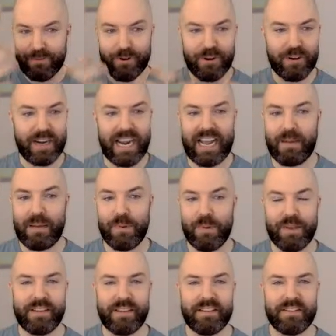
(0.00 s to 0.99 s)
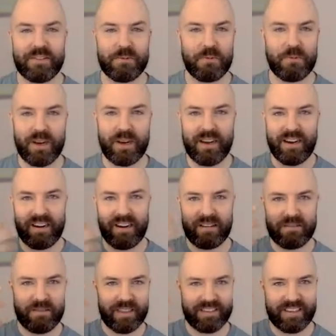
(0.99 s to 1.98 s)
happens, where
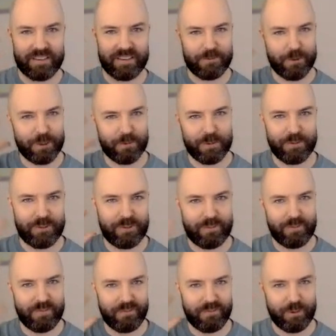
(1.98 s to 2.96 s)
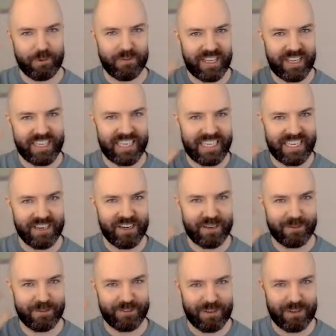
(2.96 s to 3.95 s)
it's kind of like we've taken care
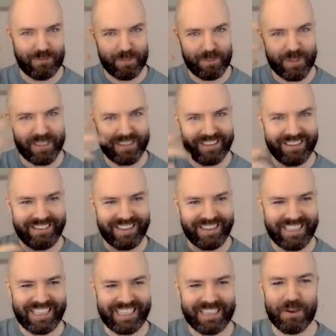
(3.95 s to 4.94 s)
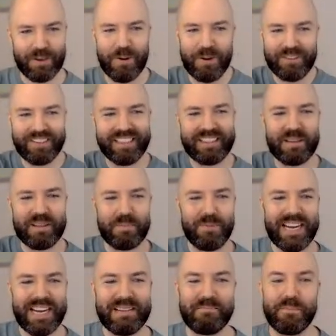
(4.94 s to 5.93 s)
of stuff up here, and it's almost like the
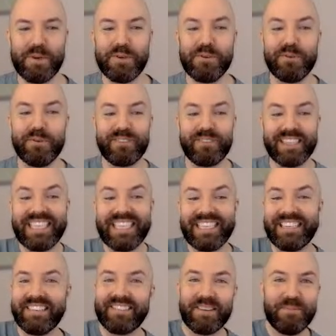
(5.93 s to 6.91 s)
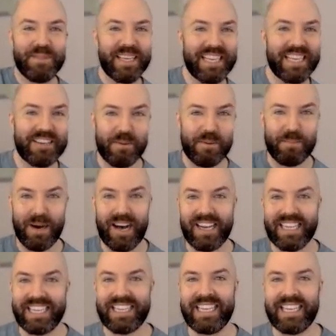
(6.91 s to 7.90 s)
brain moves into something in our
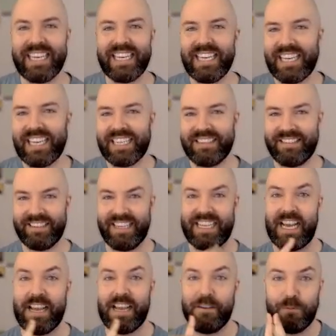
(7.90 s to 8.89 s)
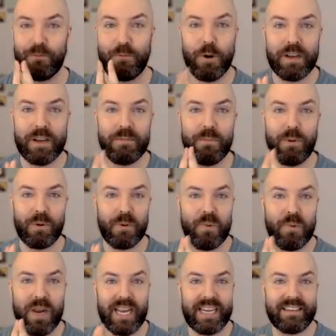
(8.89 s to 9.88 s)
body and is like, I have one more
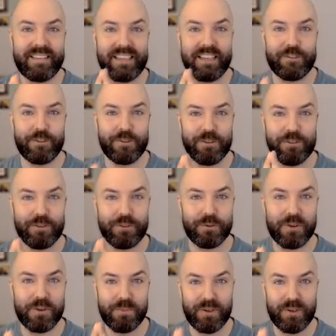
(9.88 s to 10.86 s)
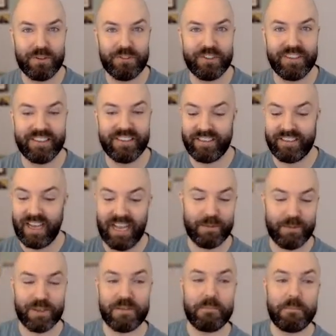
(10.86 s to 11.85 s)
way to get you to do compulsions. I'm
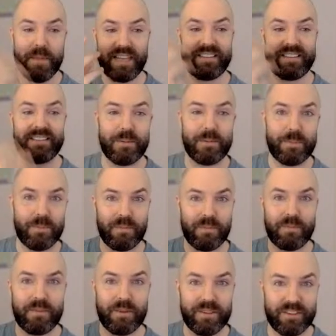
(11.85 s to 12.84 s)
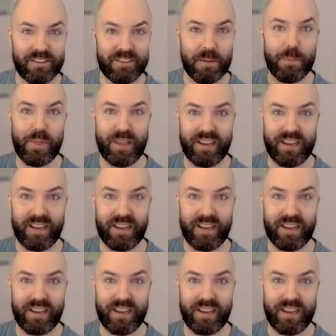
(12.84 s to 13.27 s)
going to mess up something.